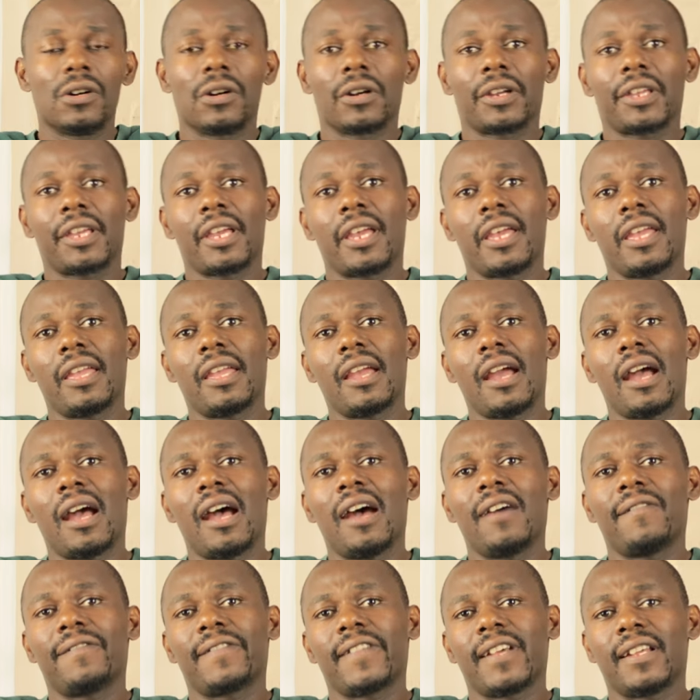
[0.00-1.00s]
Okay,
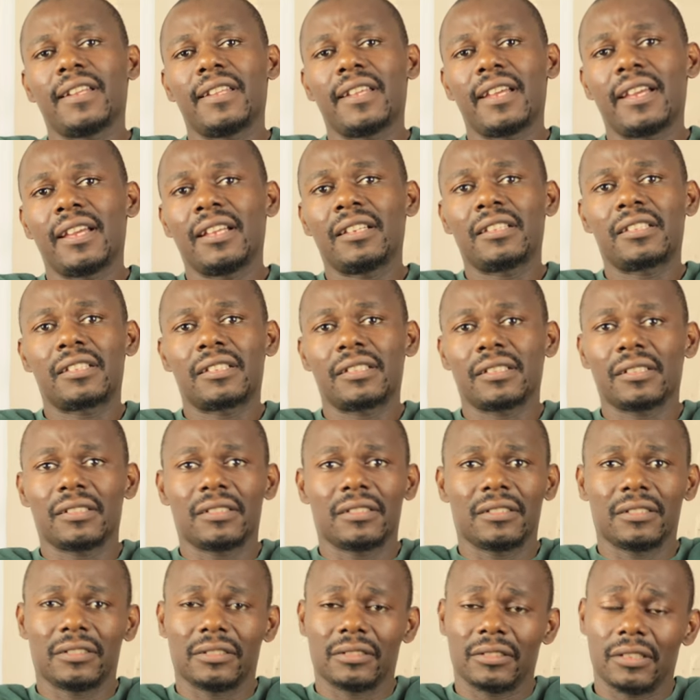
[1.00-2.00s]
after that,
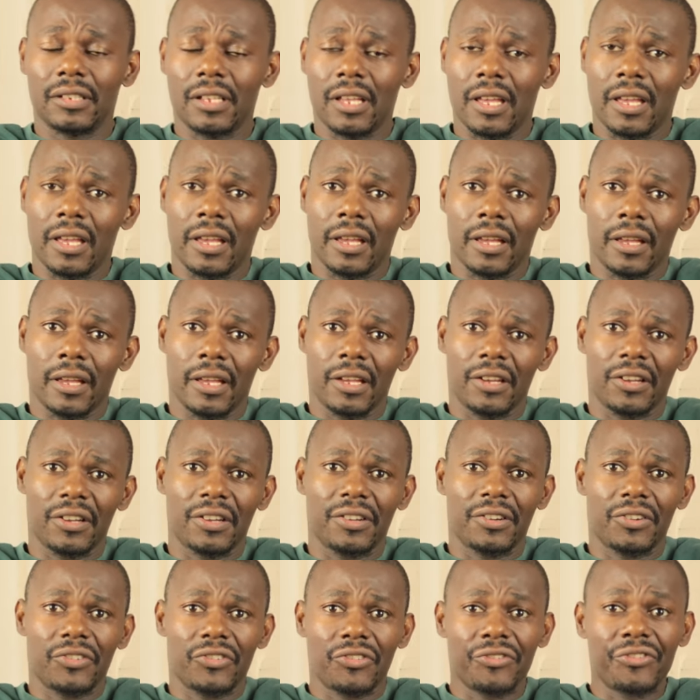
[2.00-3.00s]

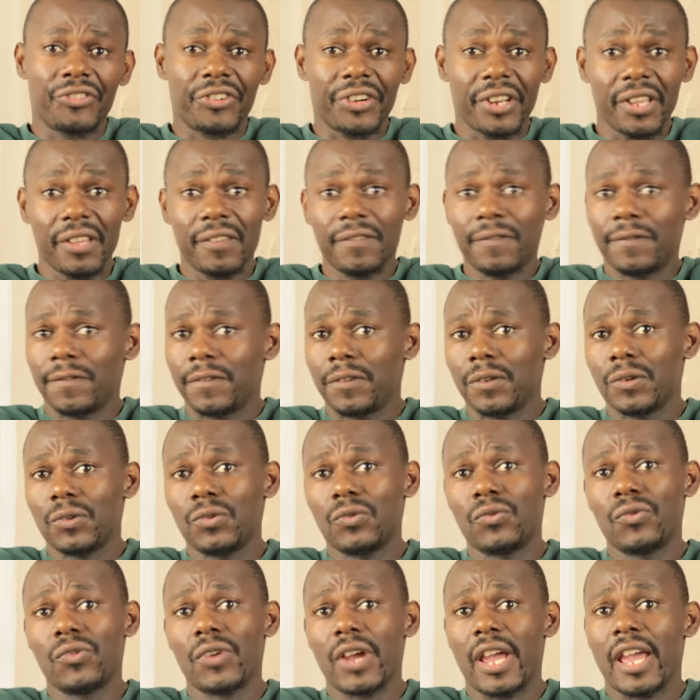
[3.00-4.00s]

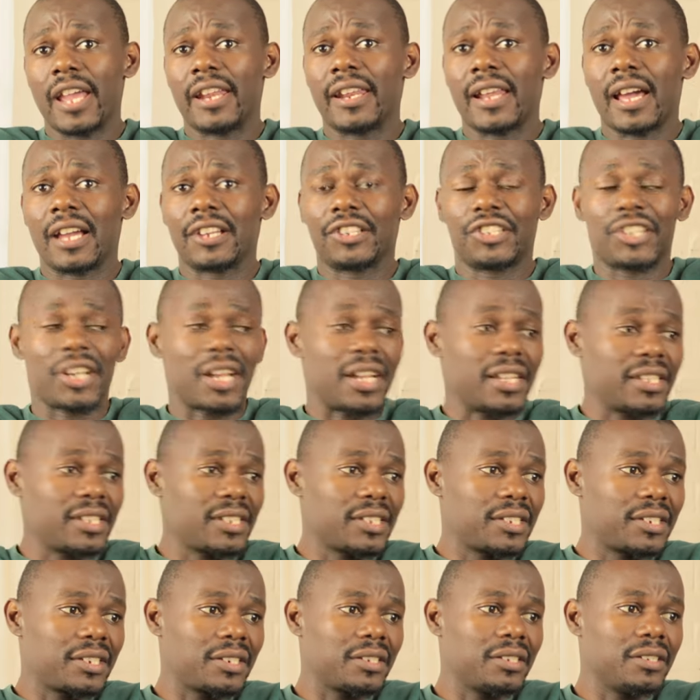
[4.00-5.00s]
review and
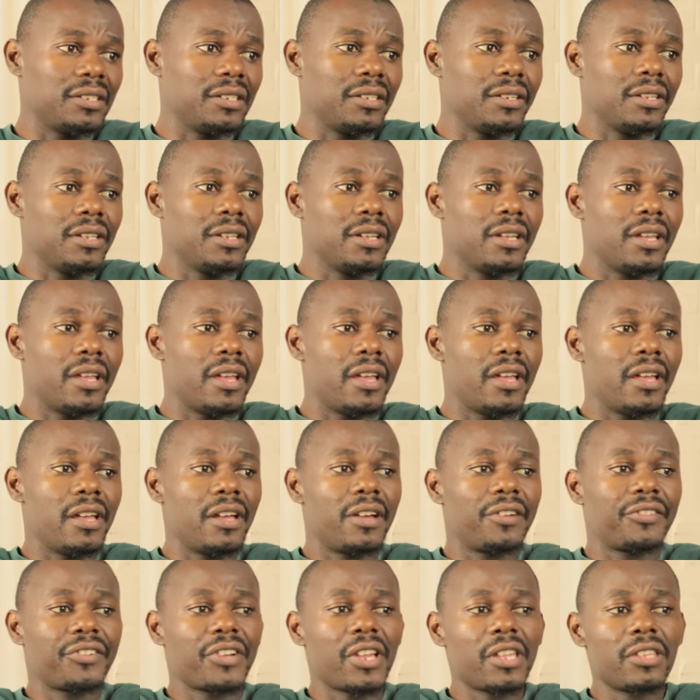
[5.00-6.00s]
adjust.
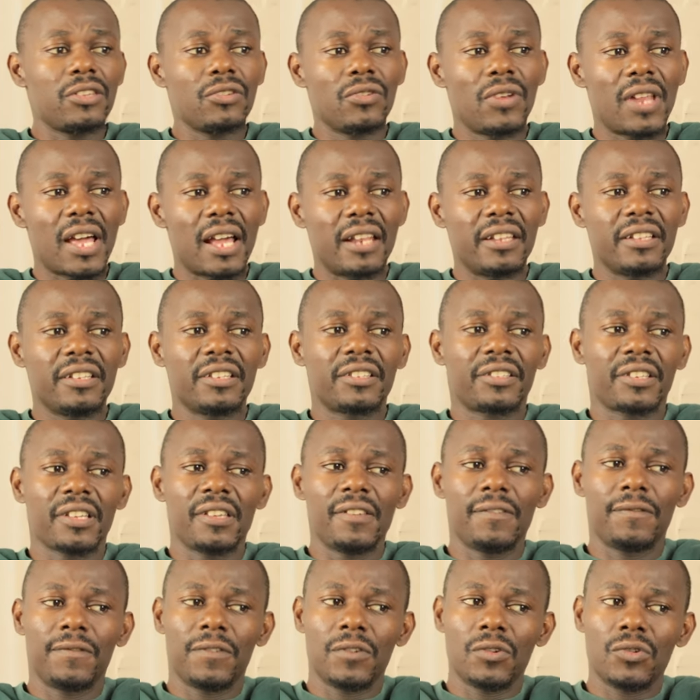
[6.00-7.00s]
Regularly
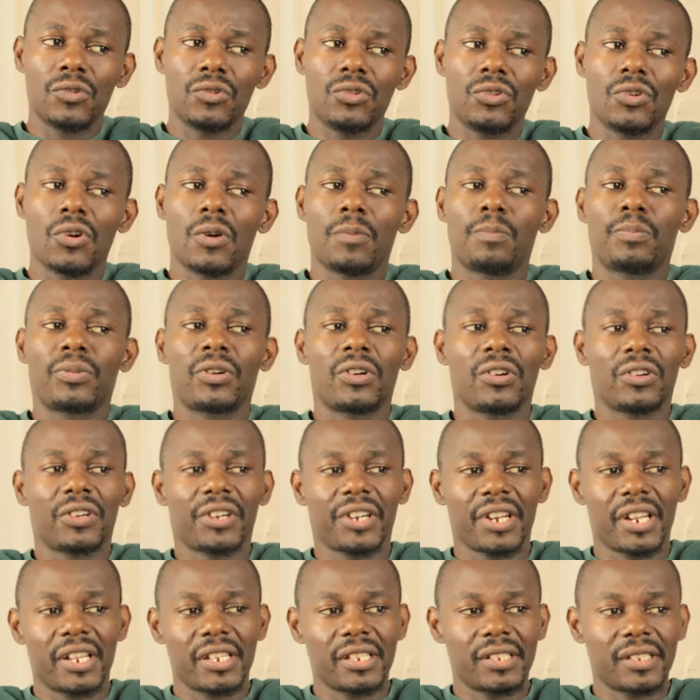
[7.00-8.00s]
review your
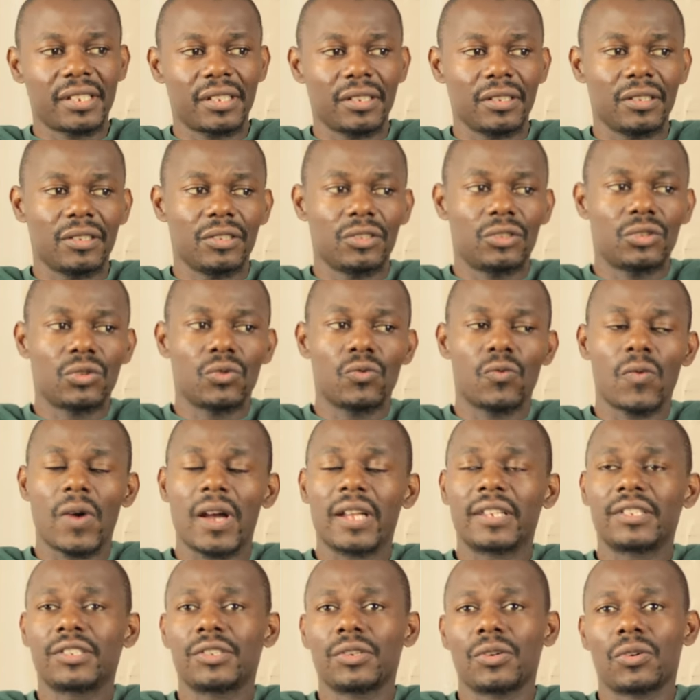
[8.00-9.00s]
progress
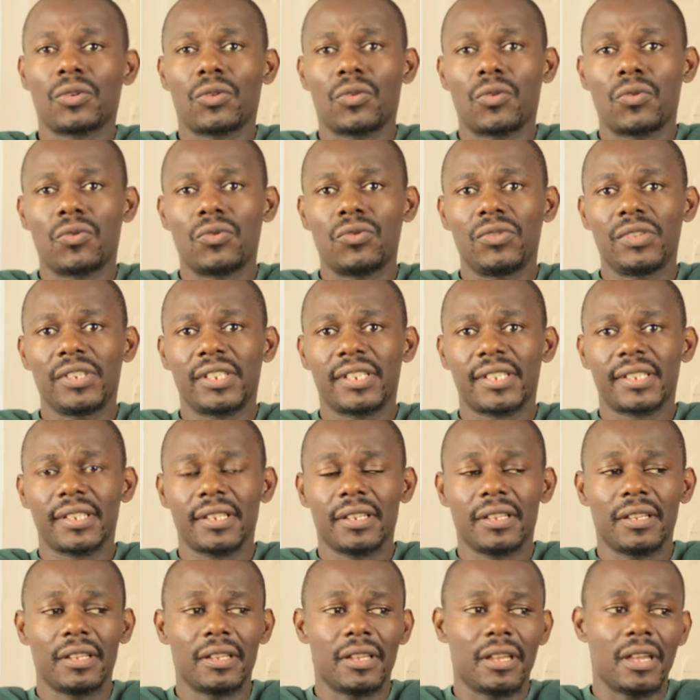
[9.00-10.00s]
towards your
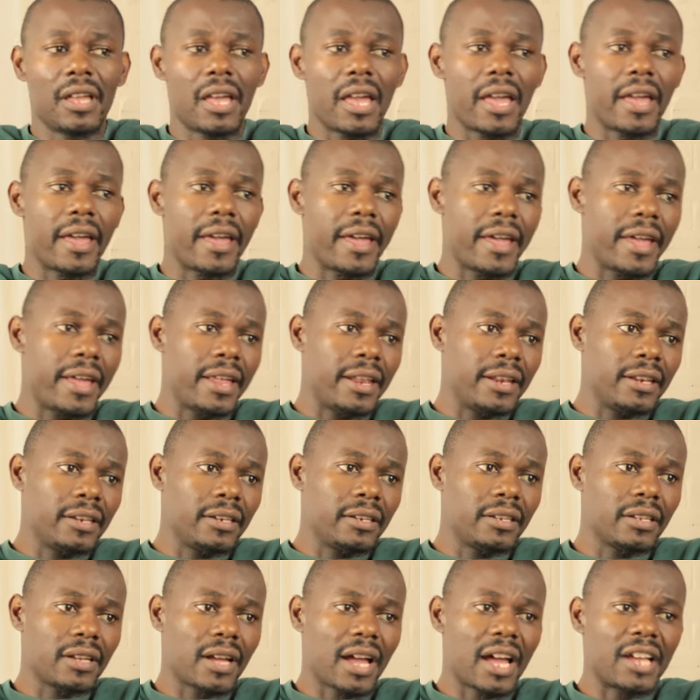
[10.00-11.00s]
goals
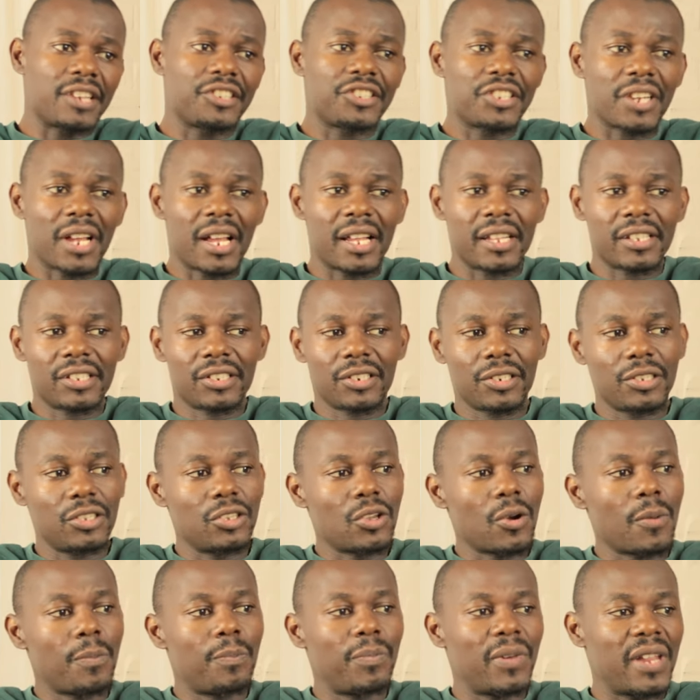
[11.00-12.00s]
and adjust
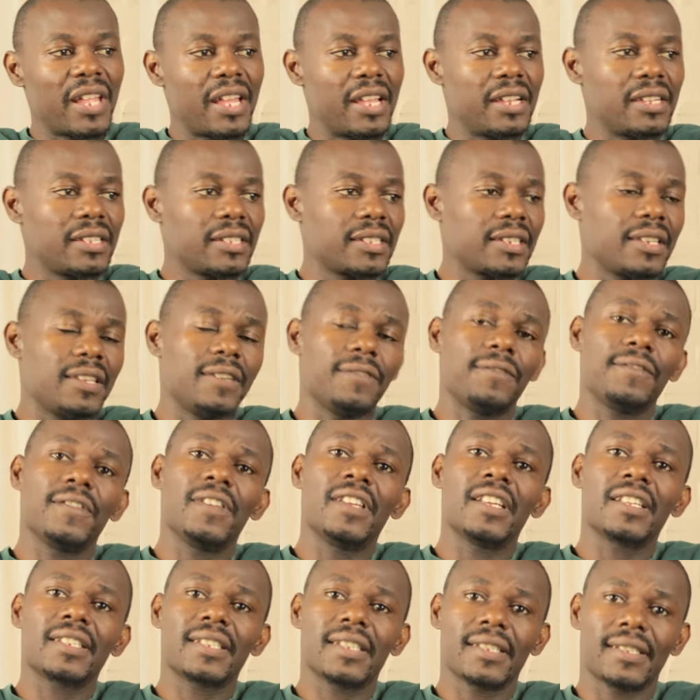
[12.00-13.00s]
your plans if
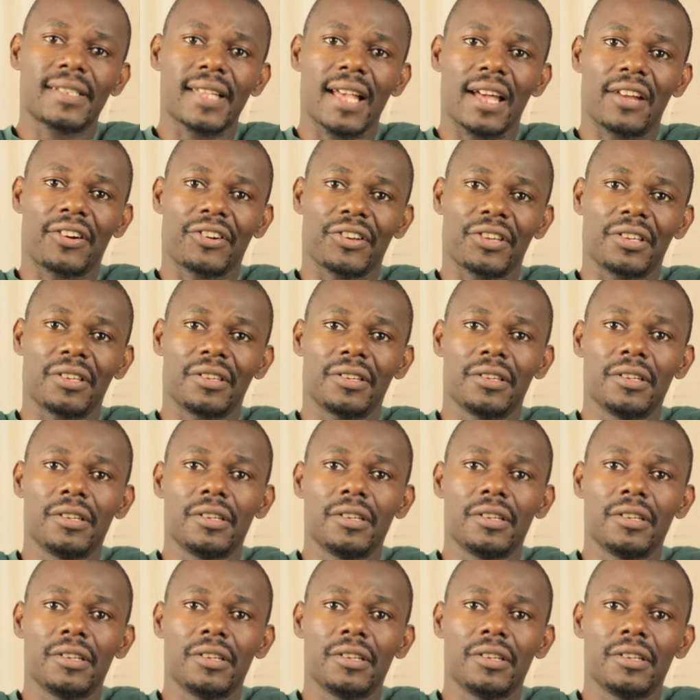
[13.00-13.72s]
necessary.